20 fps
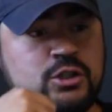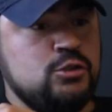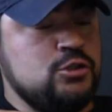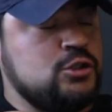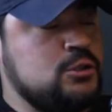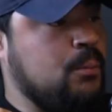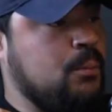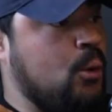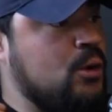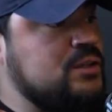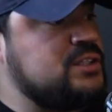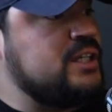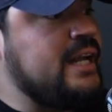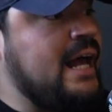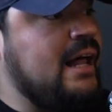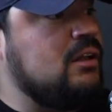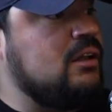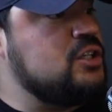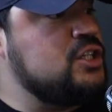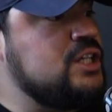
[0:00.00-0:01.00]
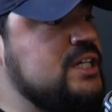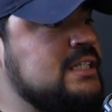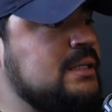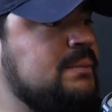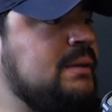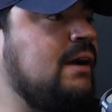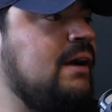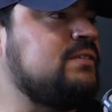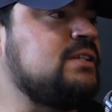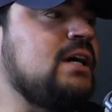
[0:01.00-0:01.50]
use sports analogies. I
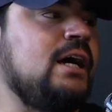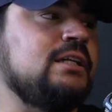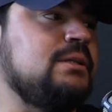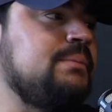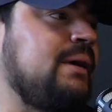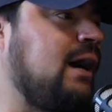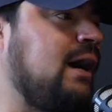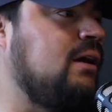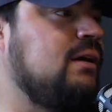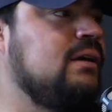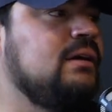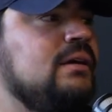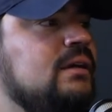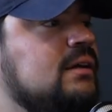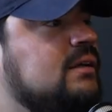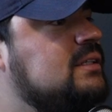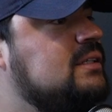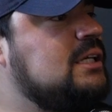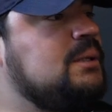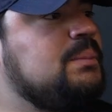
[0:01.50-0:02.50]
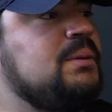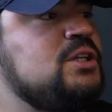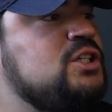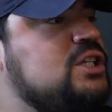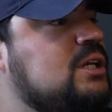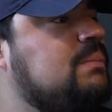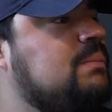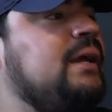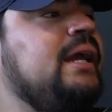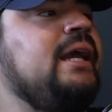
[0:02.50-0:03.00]
mean, I've talked about
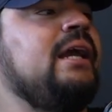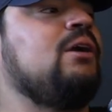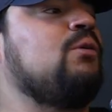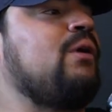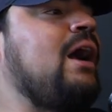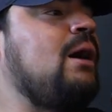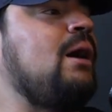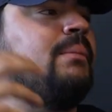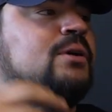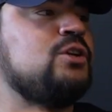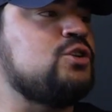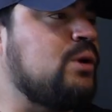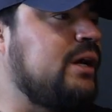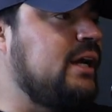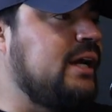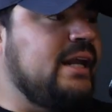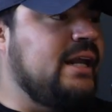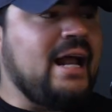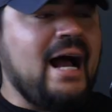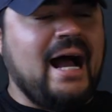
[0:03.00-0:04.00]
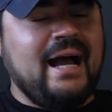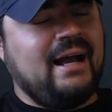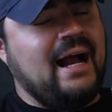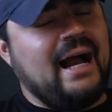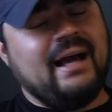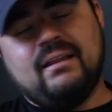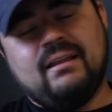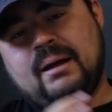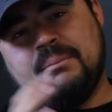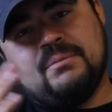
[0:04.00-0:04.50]
TPG being Real Madrid.
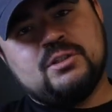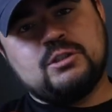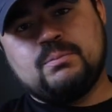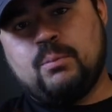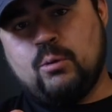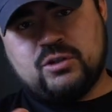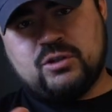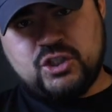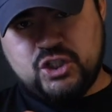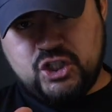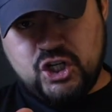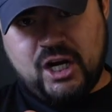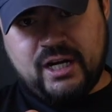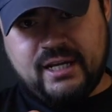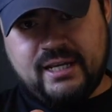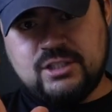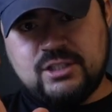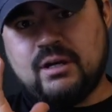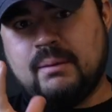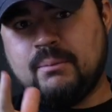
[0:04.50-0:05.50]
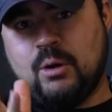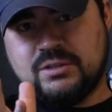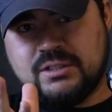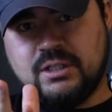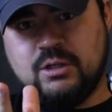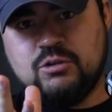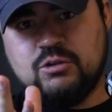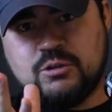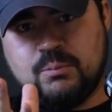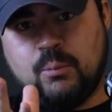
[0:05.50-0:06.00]
I'm a sports junkie, so I'm always
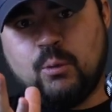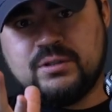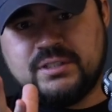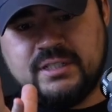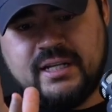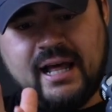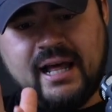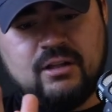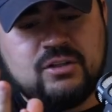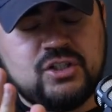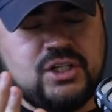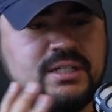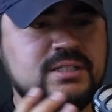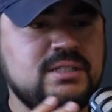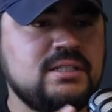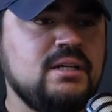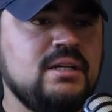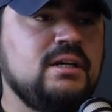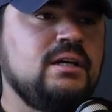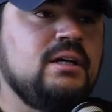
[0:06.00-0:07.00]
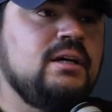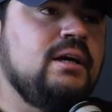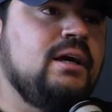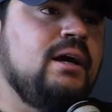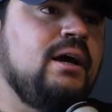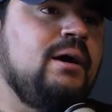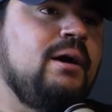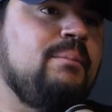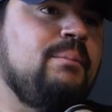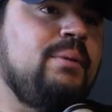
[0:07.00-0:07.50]
going to use sports analogies.
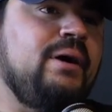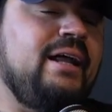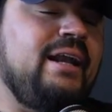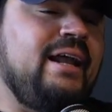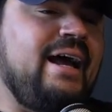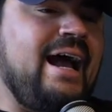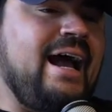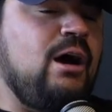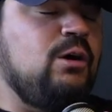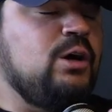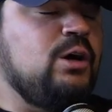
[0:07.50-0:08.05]
But how